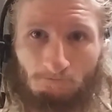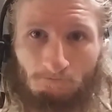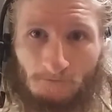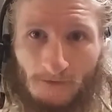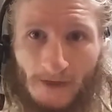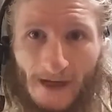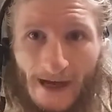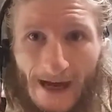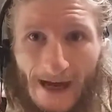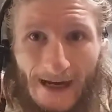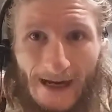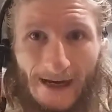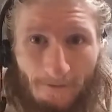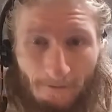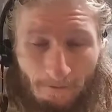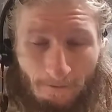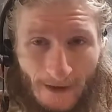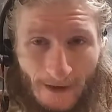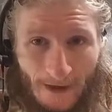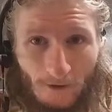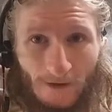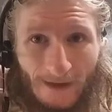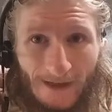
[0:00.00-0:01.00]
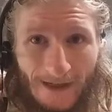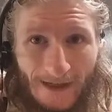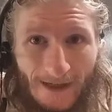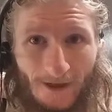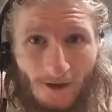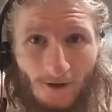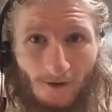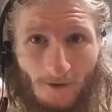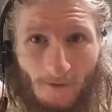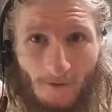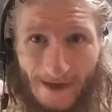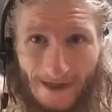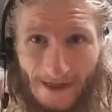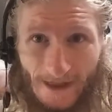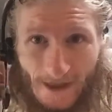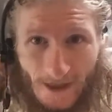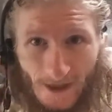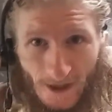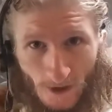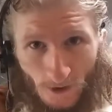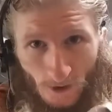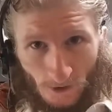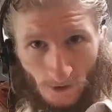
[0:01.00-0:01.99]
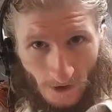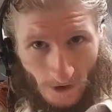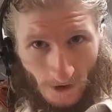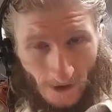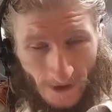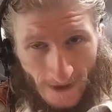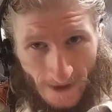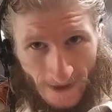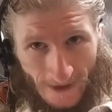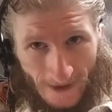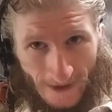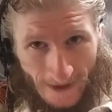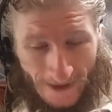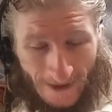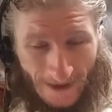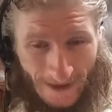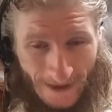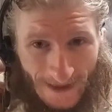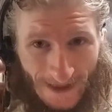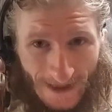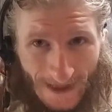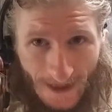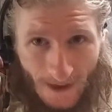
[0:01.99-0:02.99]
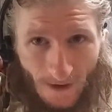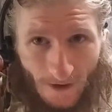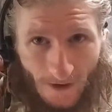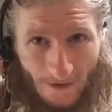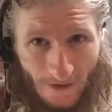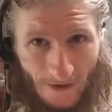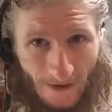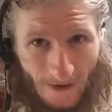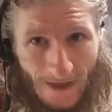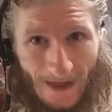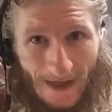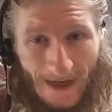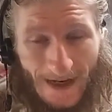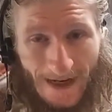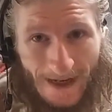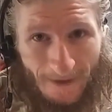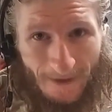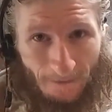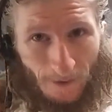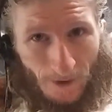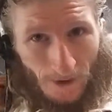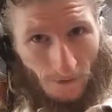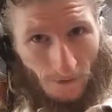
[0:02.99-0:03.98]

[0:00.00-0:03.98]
Yeah, I can barely get it over my shoulders. I don't even think I could